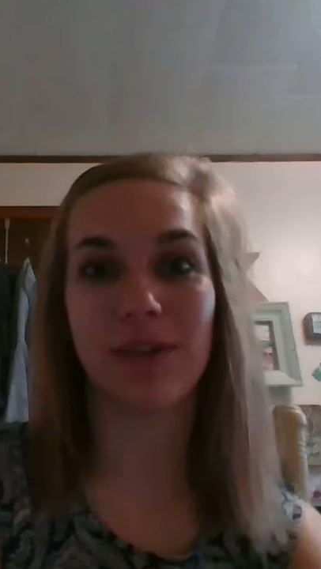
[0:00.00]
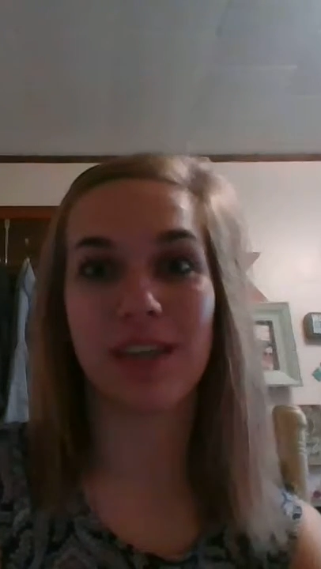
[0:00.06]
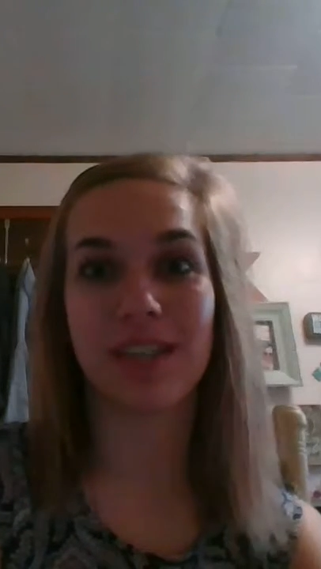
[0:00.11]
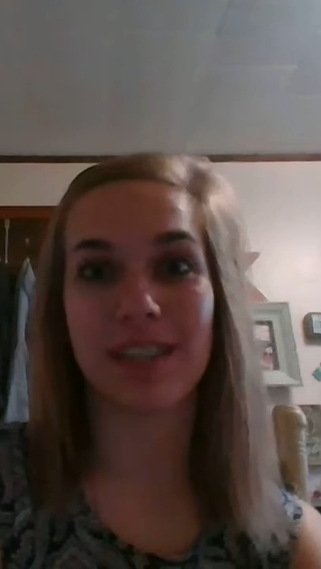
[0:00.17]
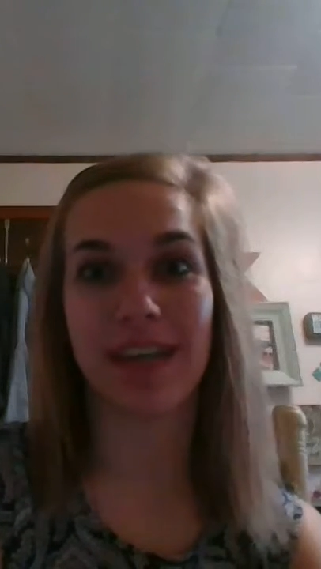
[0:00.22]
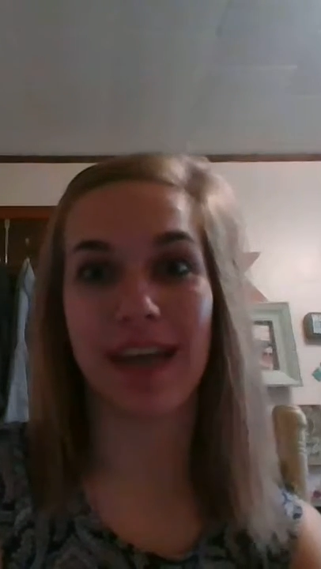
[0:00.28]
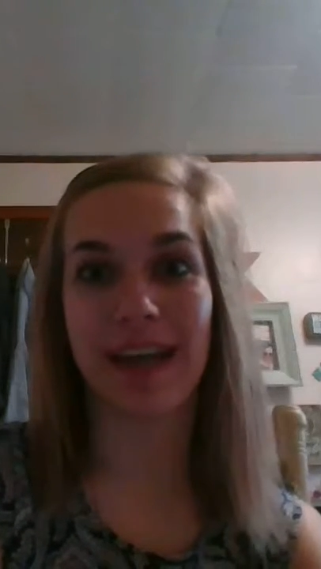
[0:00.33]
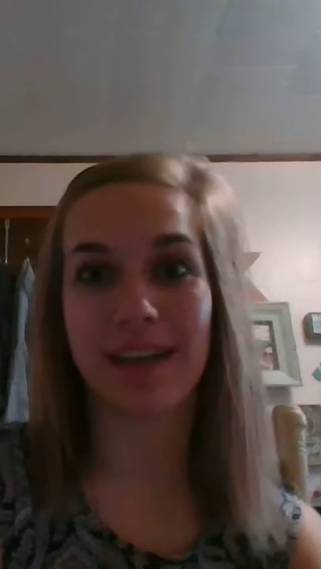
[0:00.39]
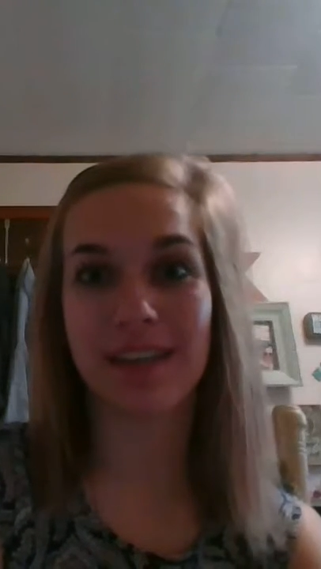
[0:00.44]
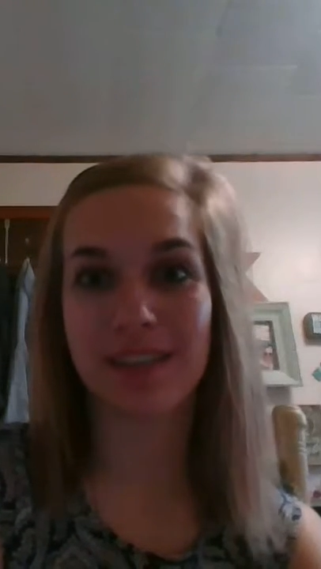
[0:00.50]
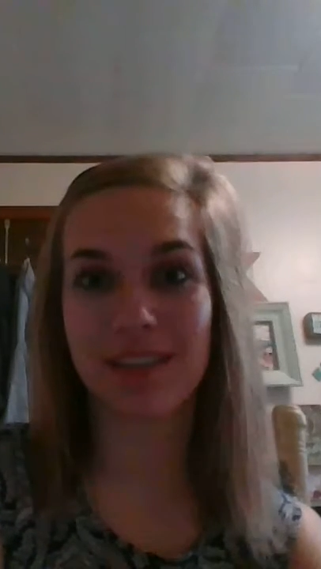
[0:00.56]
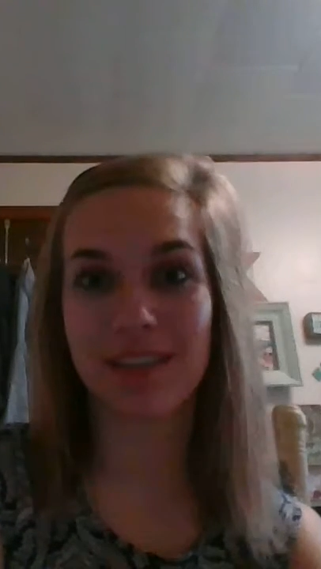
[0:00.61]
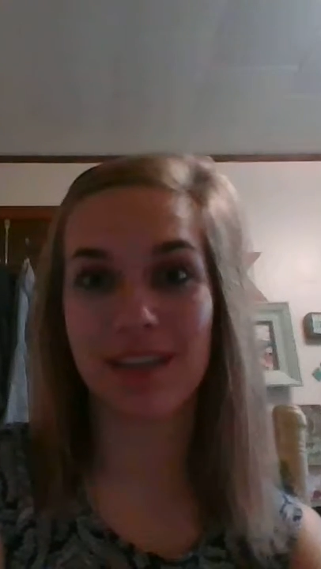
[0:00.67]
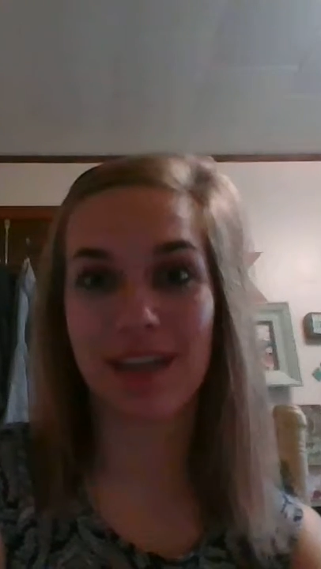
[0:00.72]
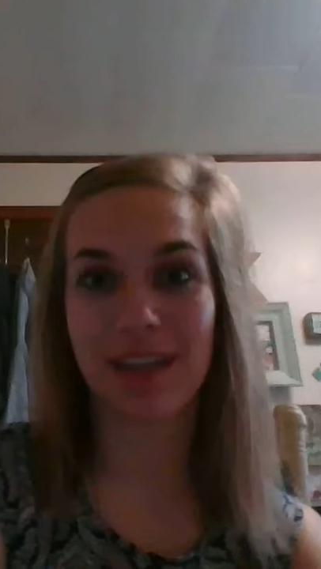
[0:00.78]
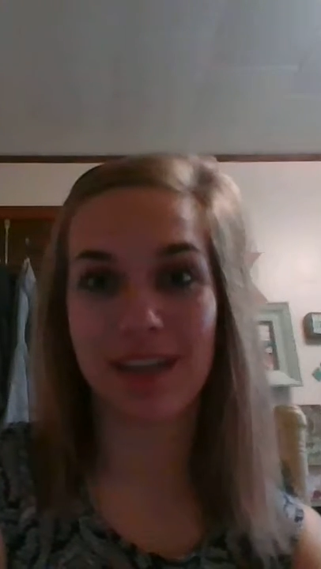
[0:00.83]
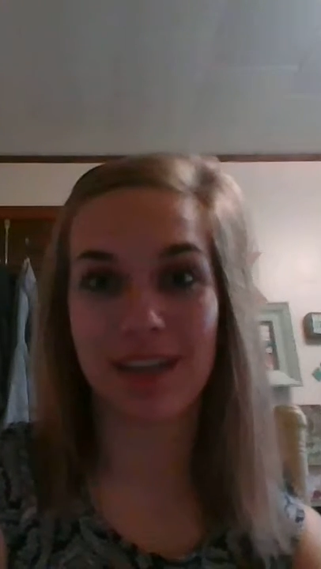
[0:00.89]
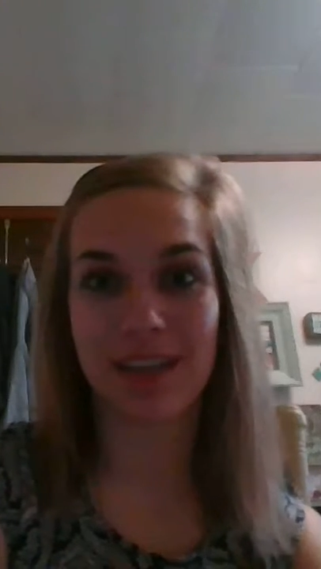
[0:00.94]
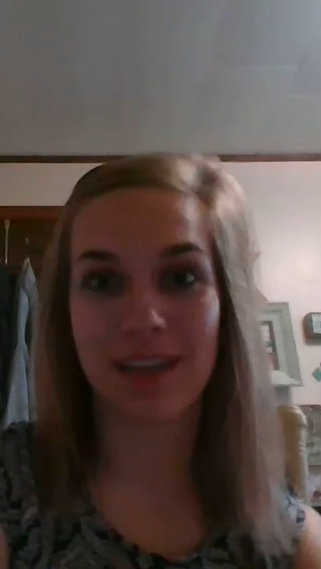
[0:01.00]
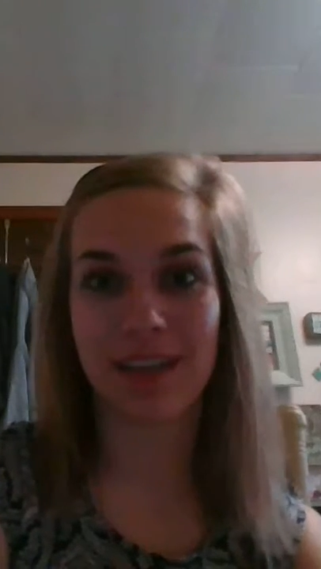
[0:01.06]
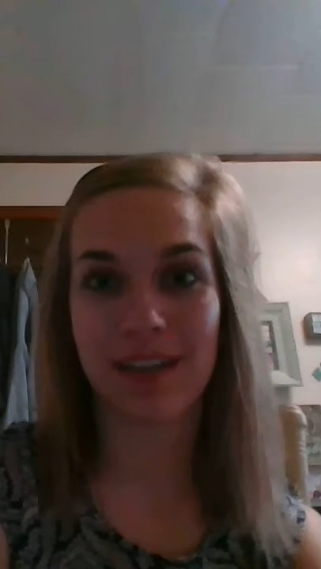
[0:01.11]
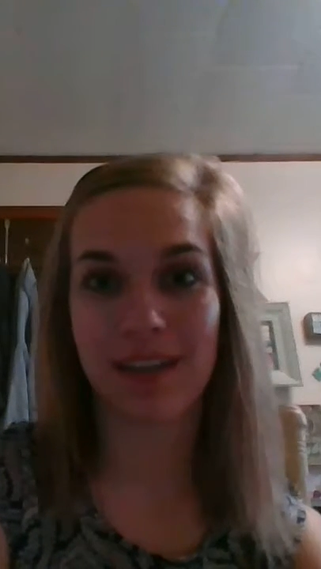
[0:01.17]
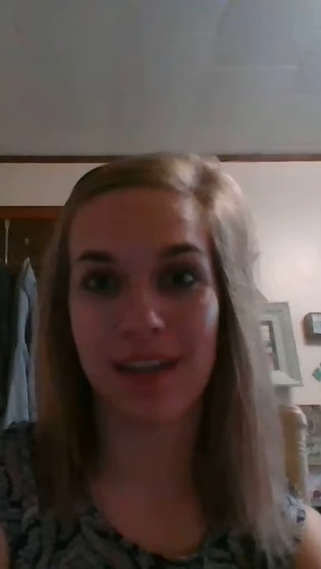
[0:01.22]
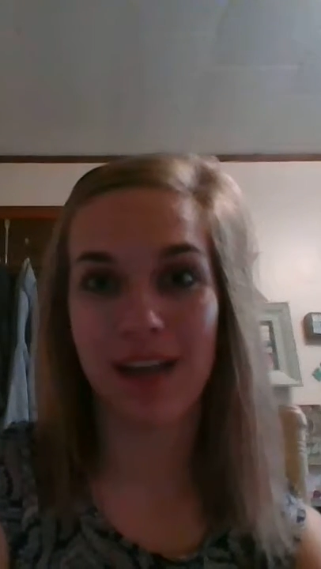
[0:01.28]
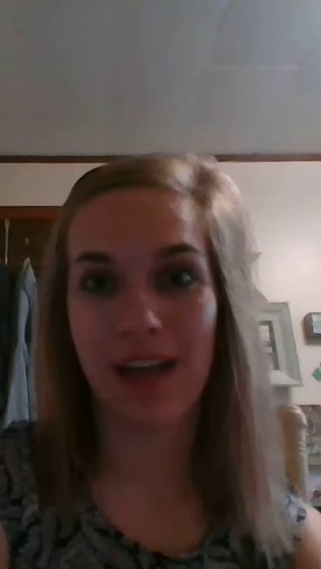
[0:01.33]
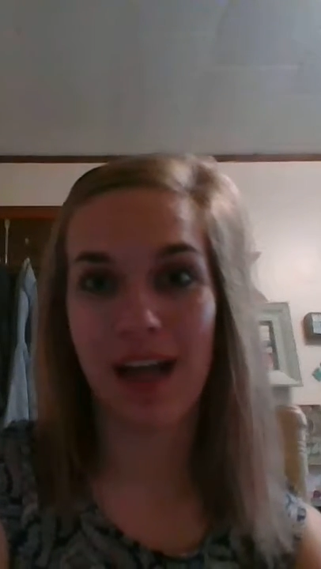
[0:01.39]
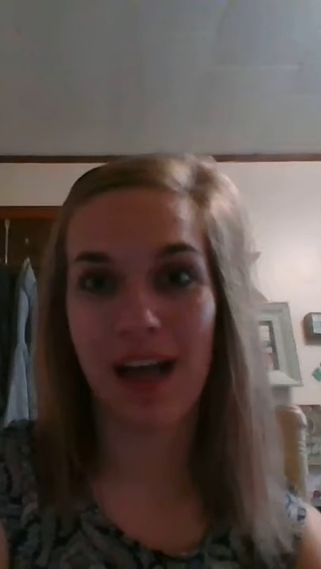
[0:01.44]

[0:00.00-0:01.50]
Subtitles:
board is an excellent idea.